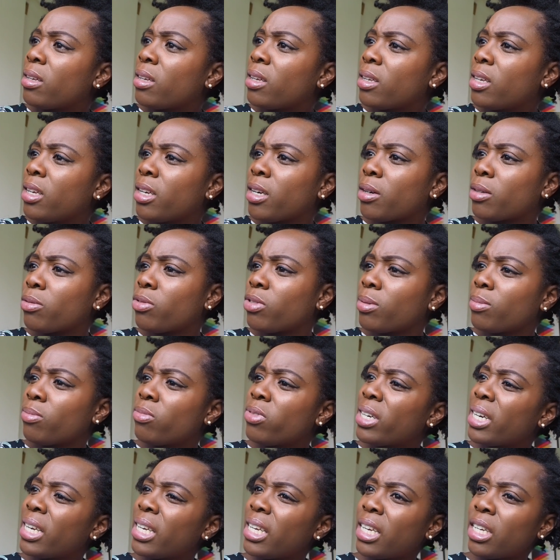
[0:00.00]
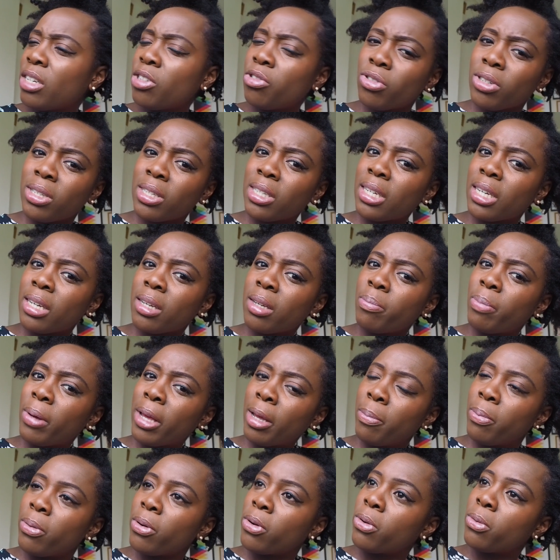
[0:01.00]
you know, some really interesting
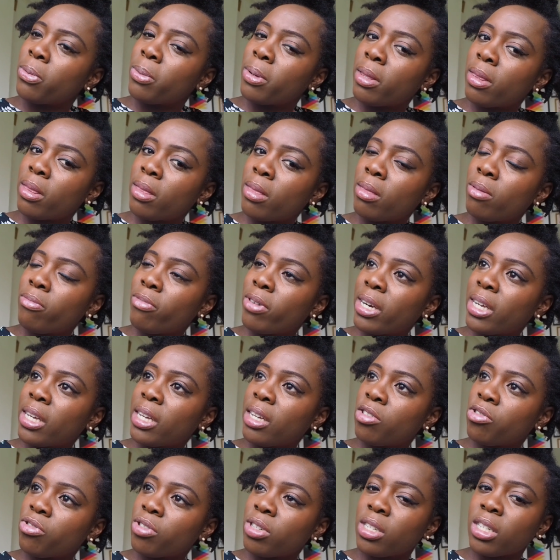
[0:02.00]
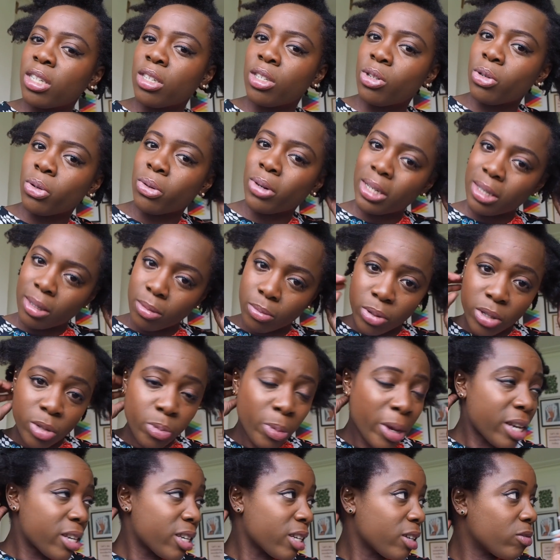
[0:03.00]
people with really interesting stories and
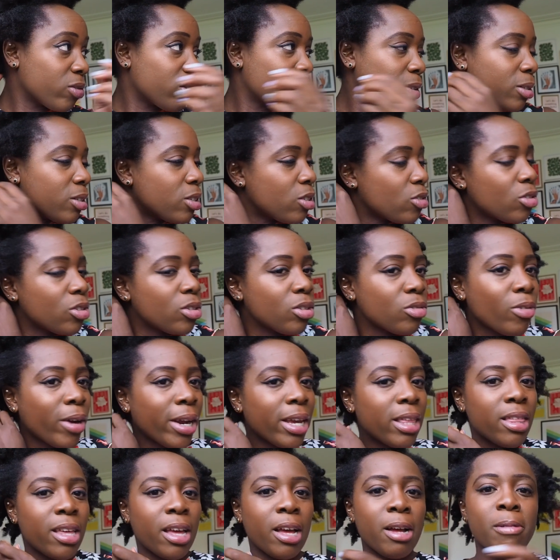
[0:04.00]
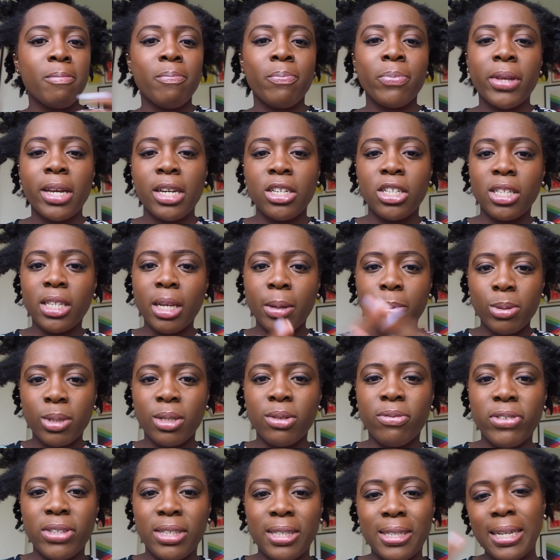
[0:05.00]
perspectives. So it's just great that she's able
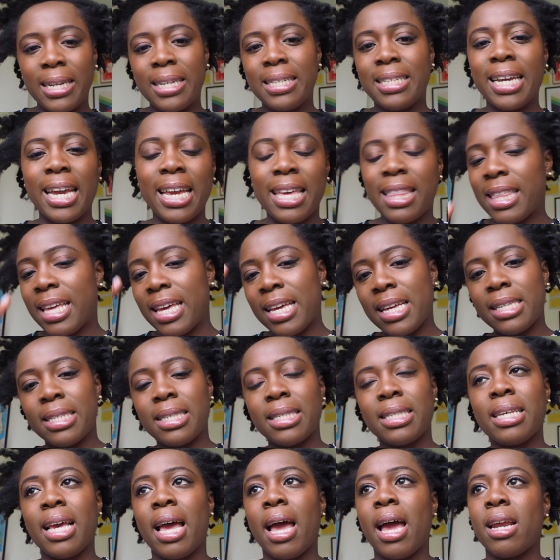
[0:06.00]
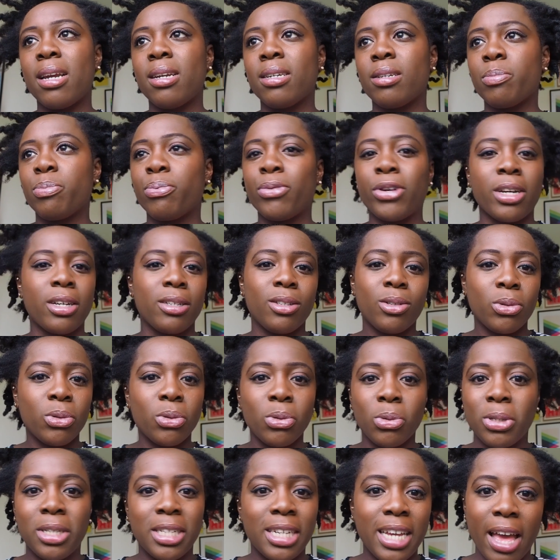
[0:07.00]
to facilitate this and bring us
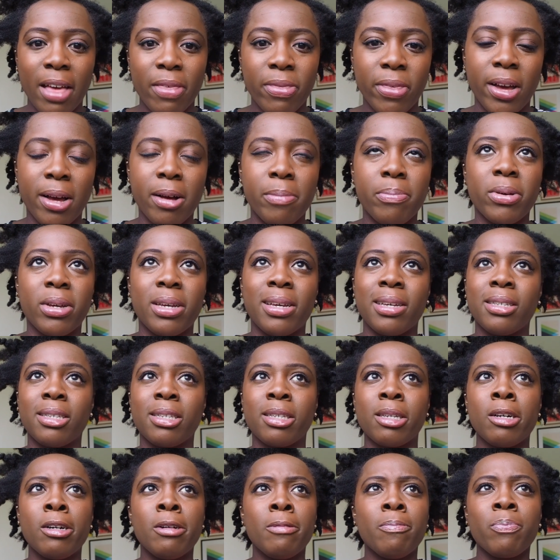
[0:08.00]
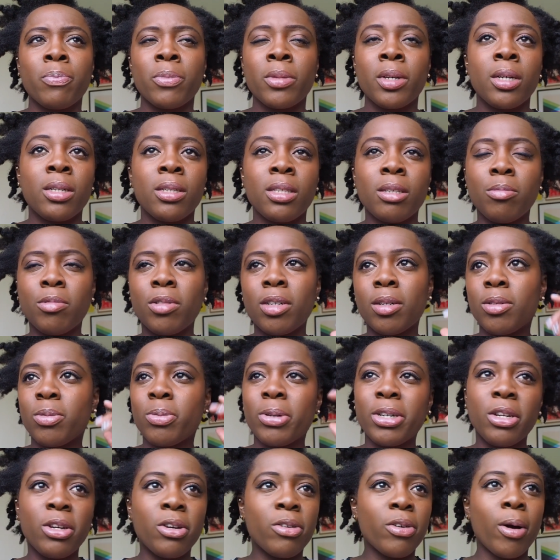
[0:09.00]
all together, because sometimes
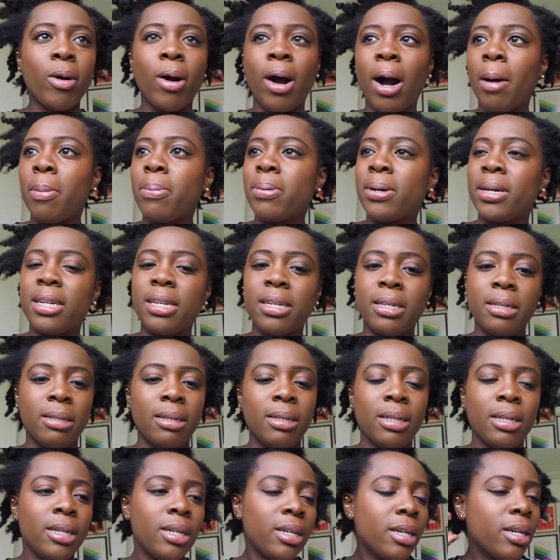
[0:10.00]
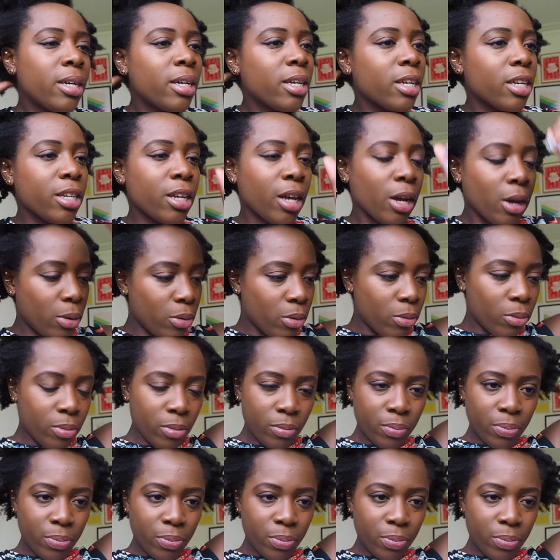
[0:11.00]
when you grow up in, you know,